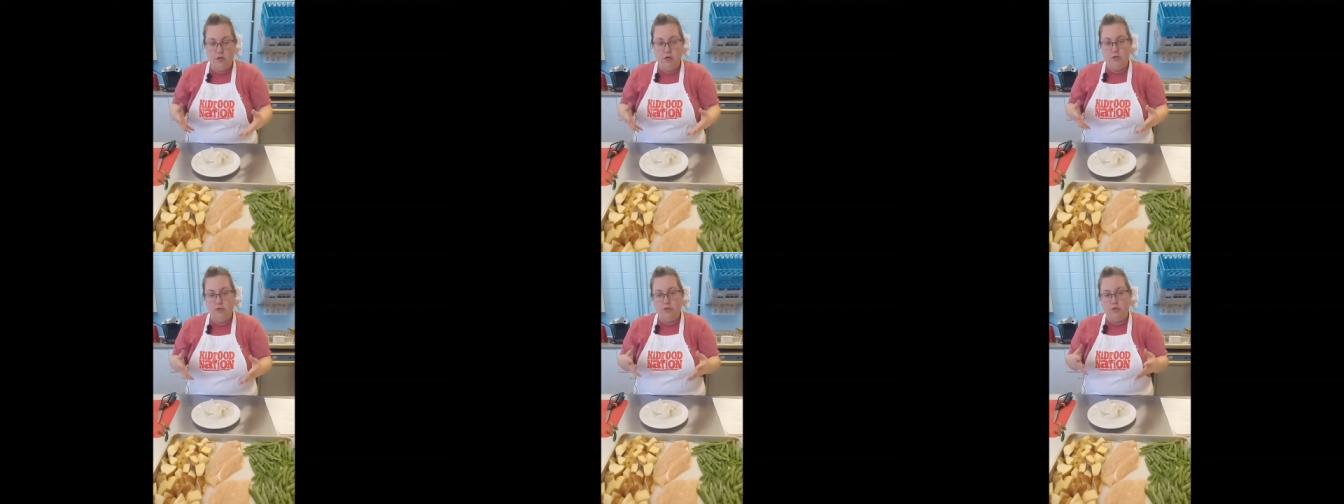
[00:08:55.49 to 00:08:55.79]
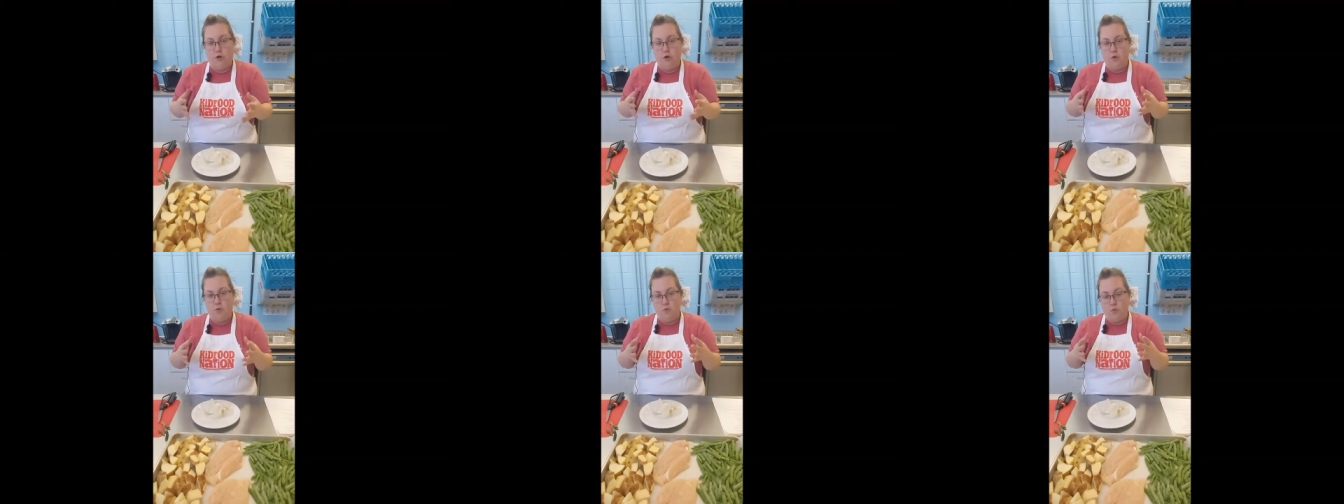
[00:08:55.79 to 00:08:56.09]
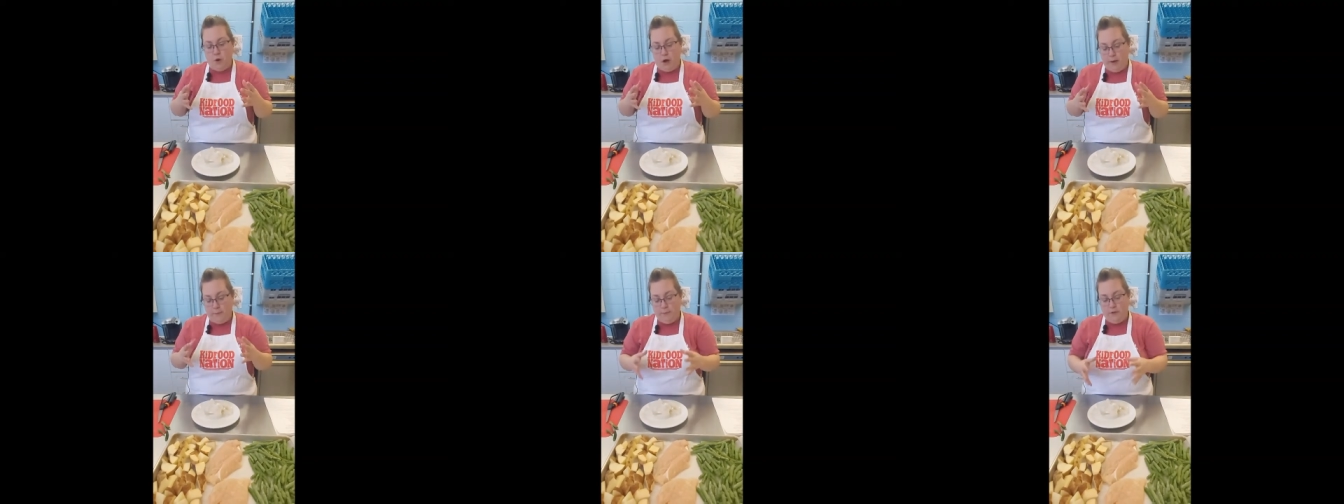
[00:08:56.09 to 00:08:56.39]

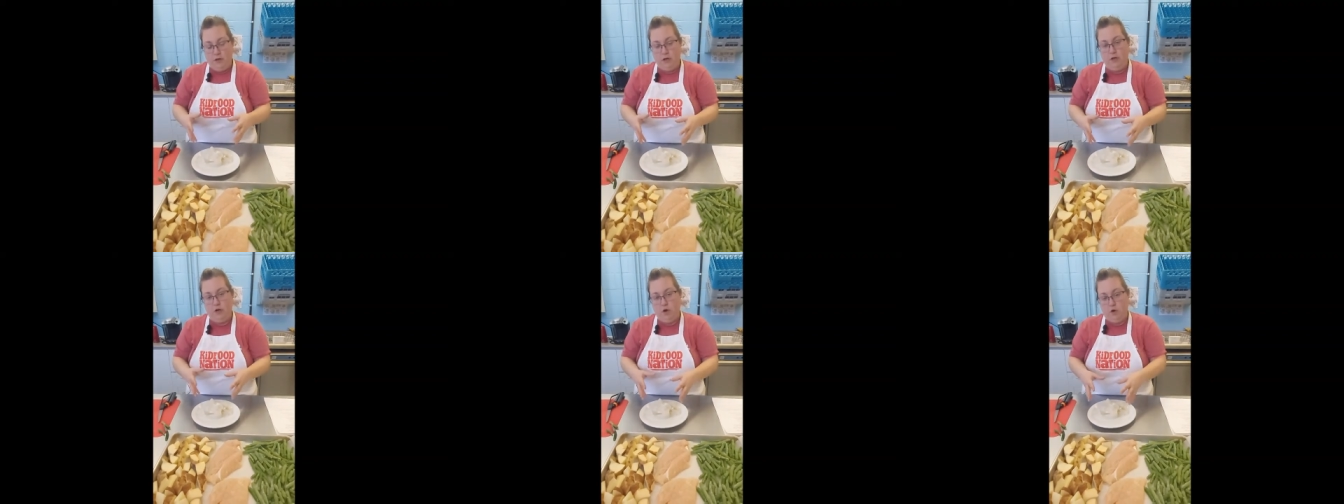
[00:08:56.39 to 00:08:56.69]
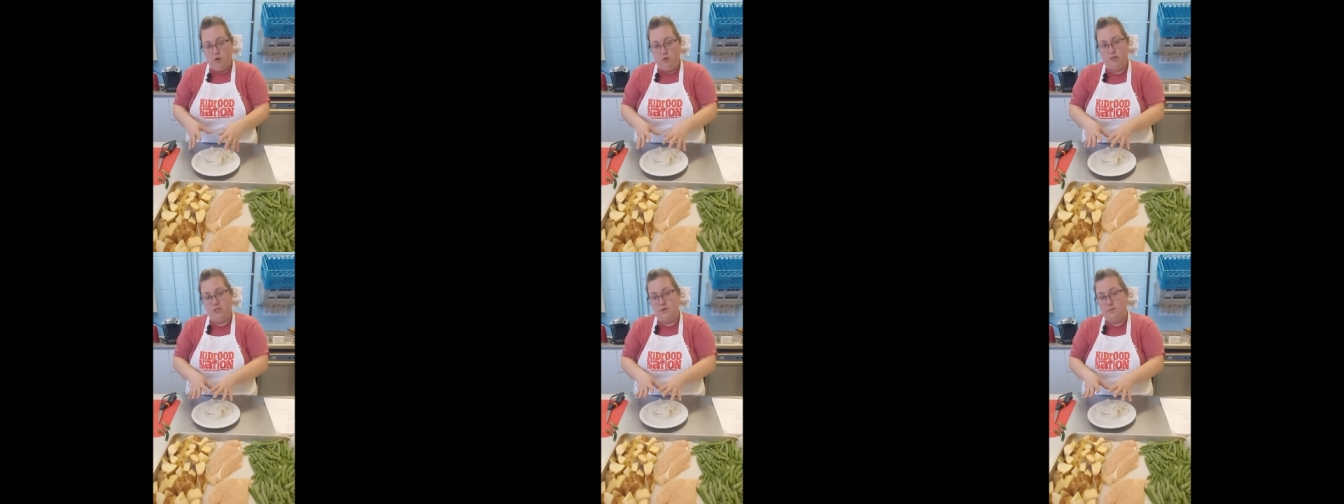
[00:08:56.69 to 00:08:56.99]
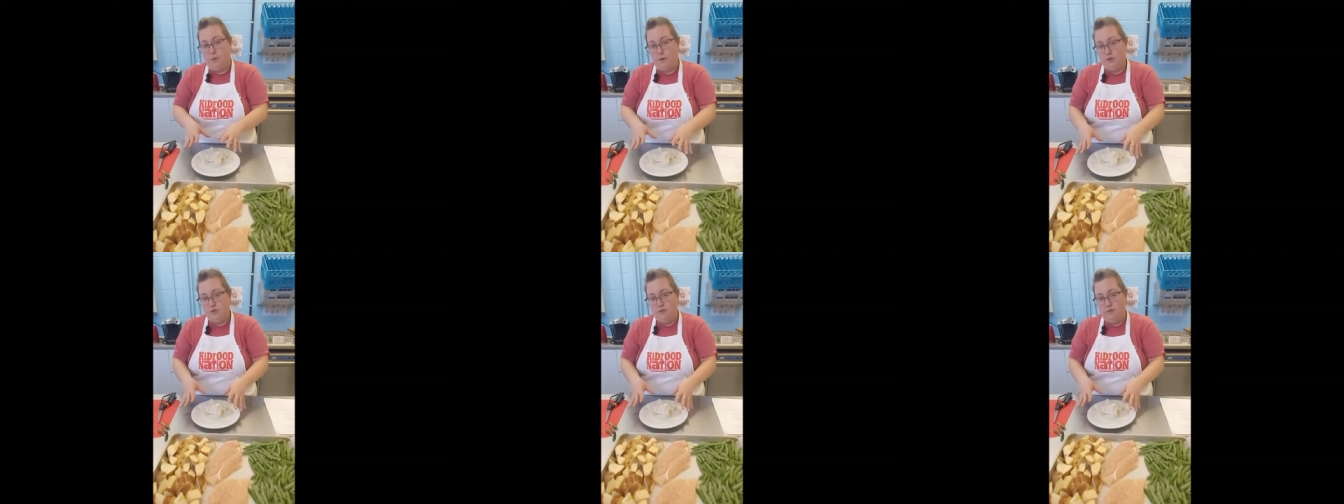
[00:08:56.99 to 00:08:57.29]
So I'm gonna go
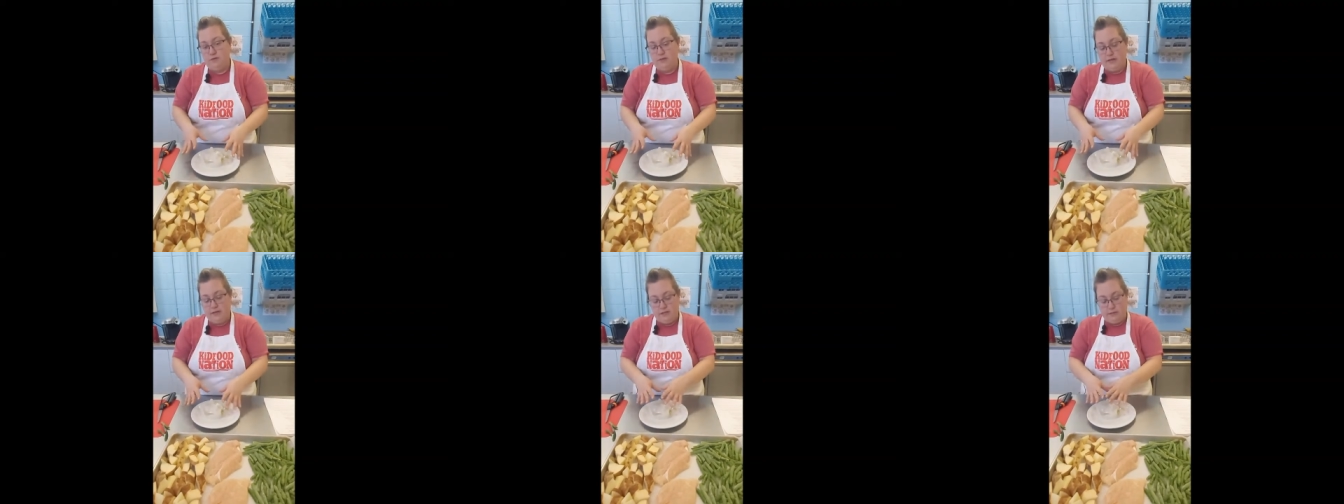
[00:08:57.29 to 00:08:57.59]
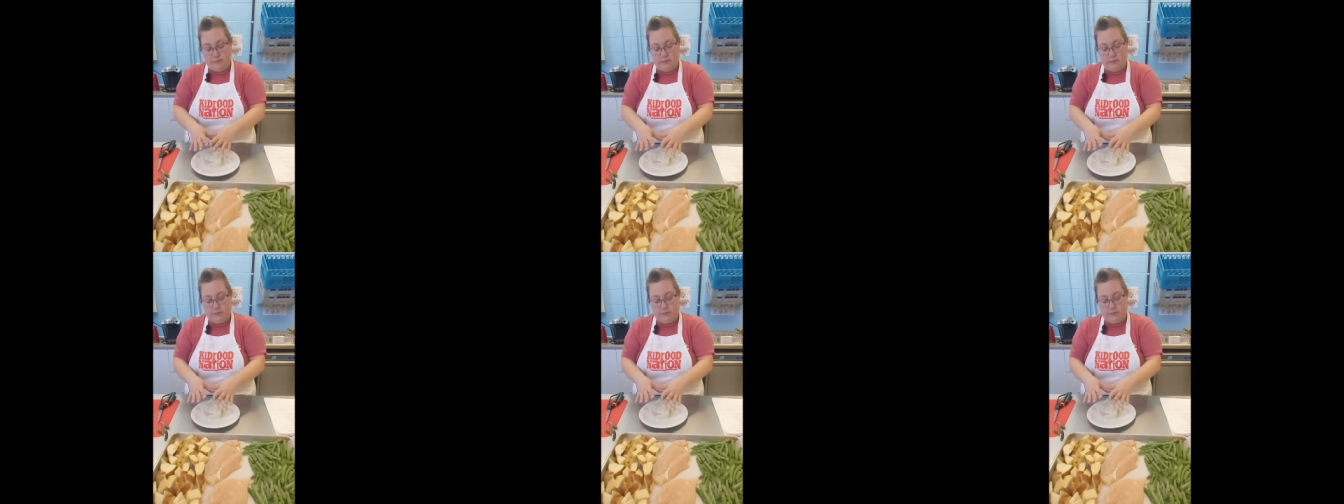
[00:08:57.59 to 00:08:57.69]
dispose of this.